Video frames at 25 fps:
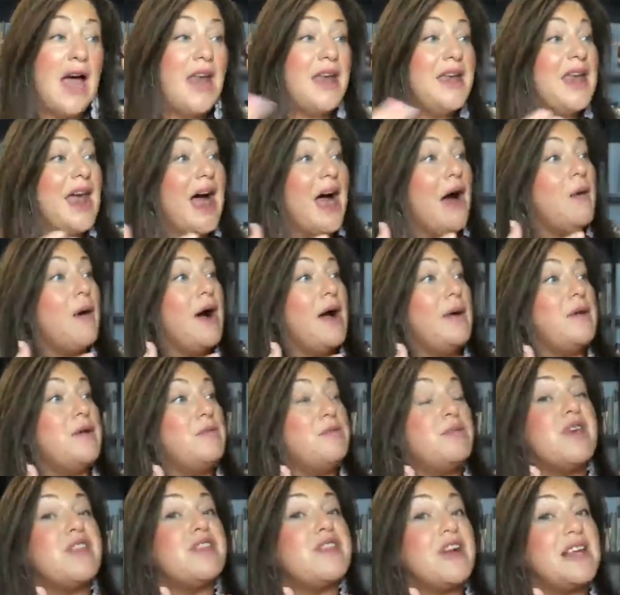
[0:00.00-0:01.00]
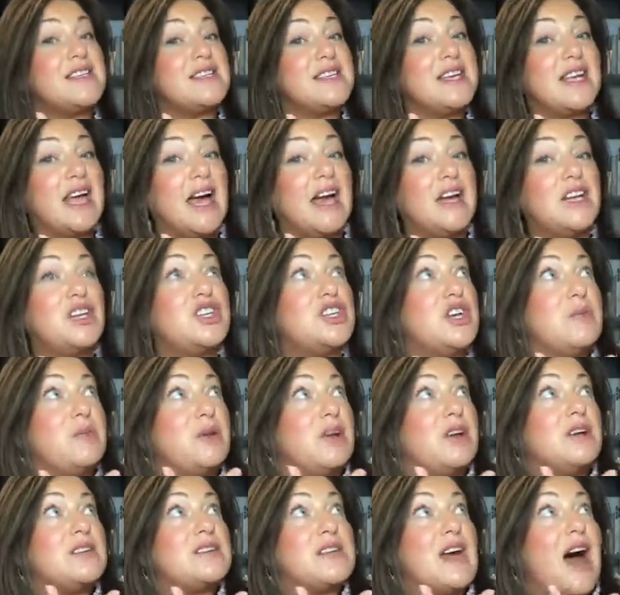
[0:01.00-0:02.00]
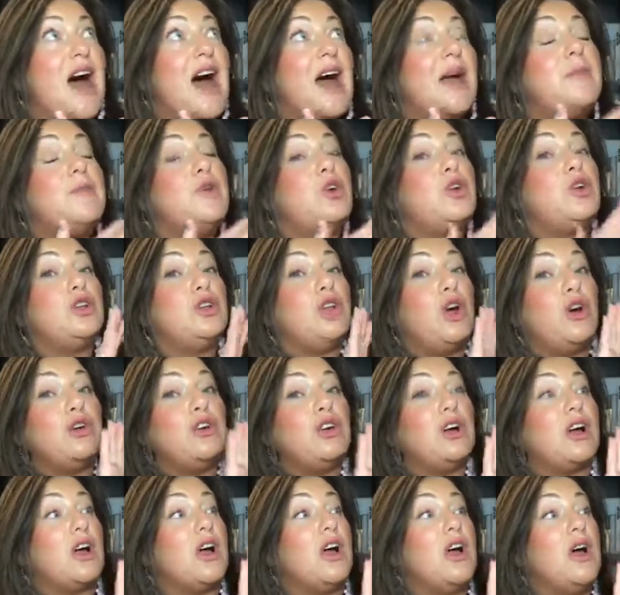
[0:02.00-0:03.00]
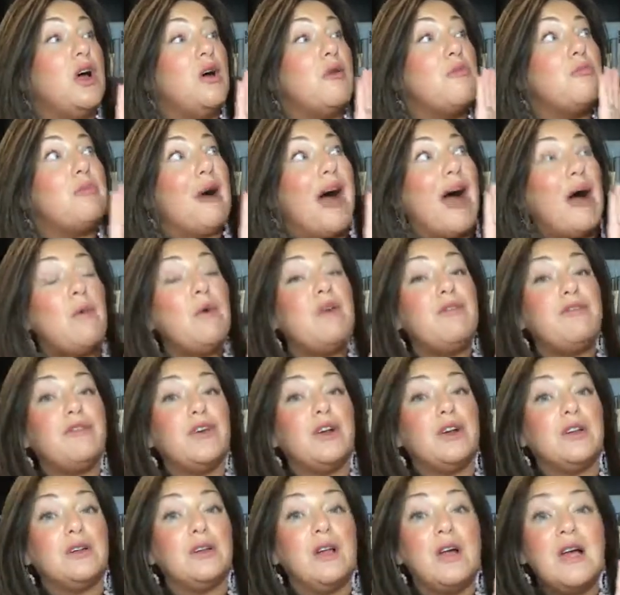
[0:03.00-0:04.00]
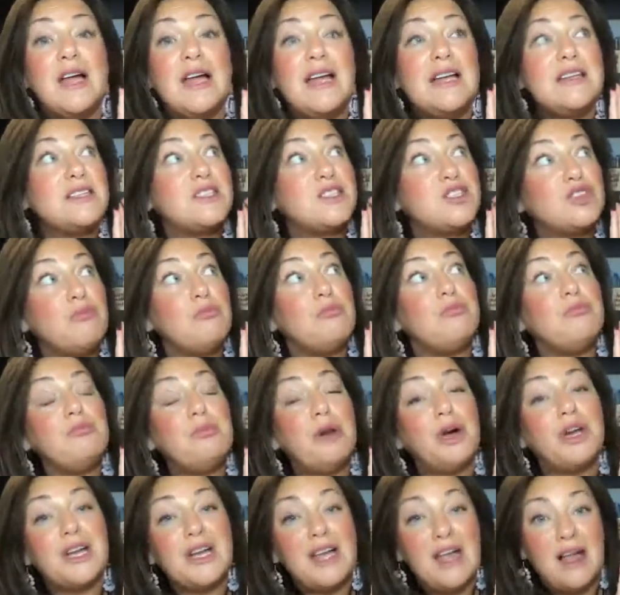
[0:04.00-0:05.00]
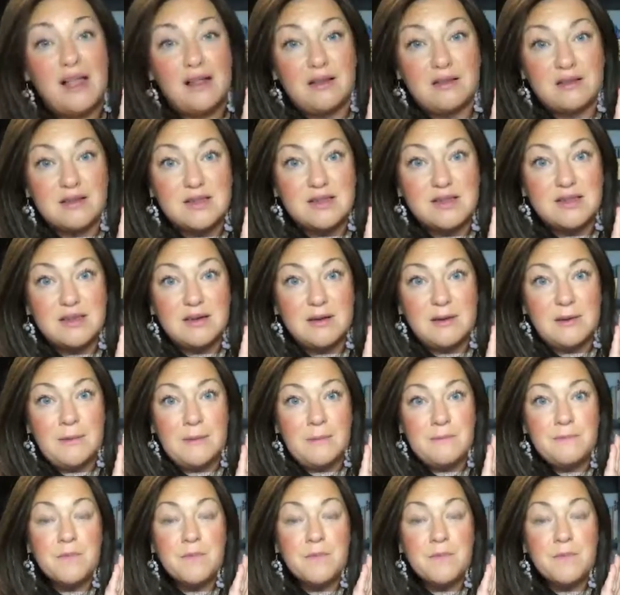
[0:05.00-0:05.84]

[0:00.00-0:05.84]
And now I'm in pathetic energy because I'm no longer powerful. It's somebody else.